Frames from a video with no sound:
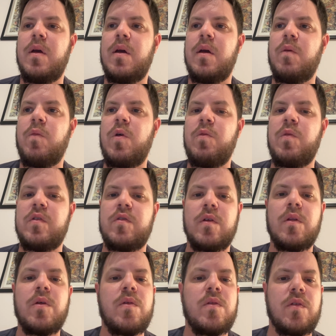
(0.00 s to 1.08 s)
which
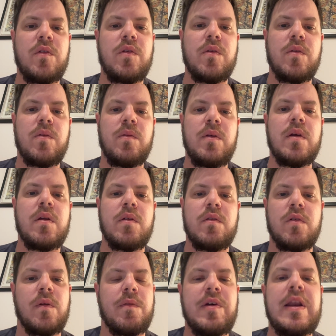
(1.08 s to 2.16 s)
alludes to
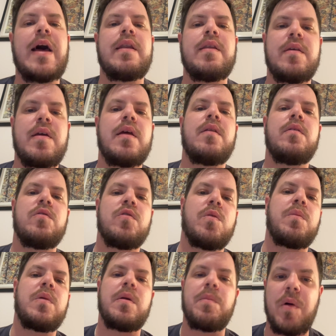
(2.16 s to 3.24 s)
sort of an undead
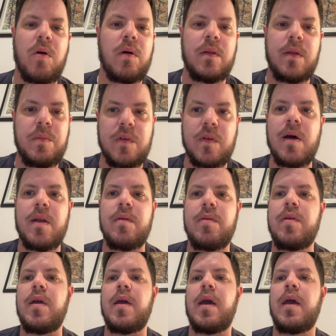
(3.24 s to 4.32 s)
zombie apocalypse kind of
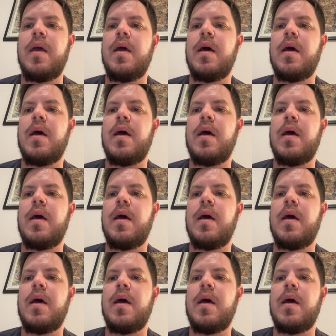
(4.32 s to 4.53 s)
thing.